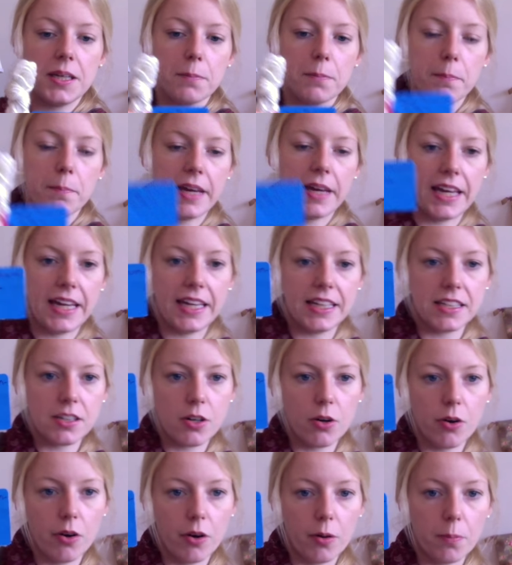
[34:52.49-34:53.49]
made
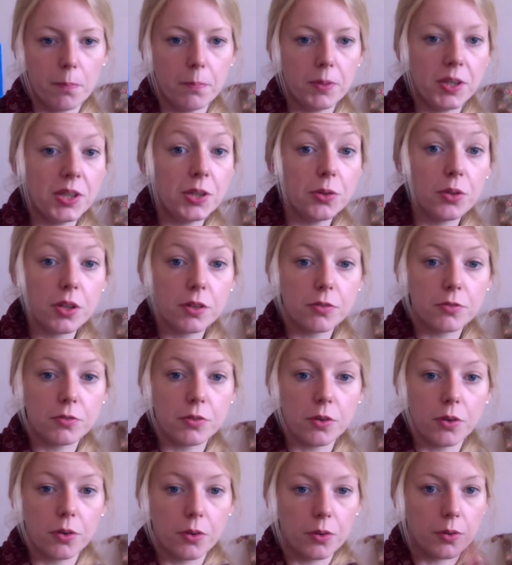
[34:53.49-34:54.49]
her
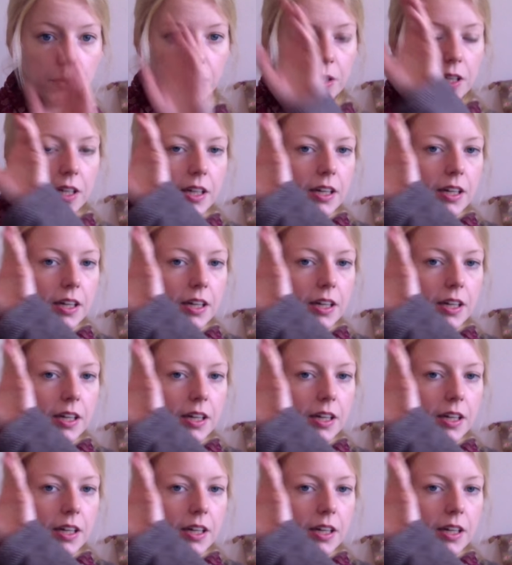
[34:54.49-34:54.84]
beautiful,